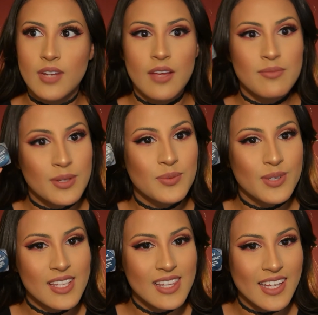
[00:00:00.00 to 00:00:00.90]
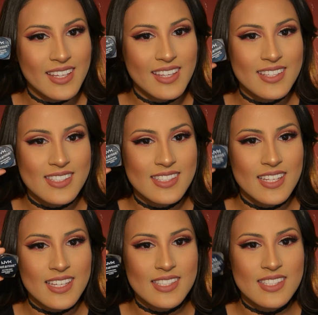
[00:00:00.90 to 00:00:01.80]
I've been really liking this
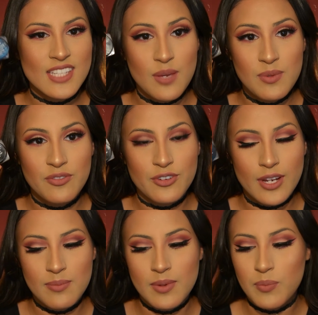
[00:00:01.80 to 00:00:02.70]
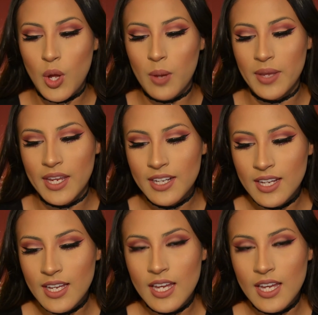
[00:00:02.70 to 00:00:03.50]
NYX Tame and Frame pomade.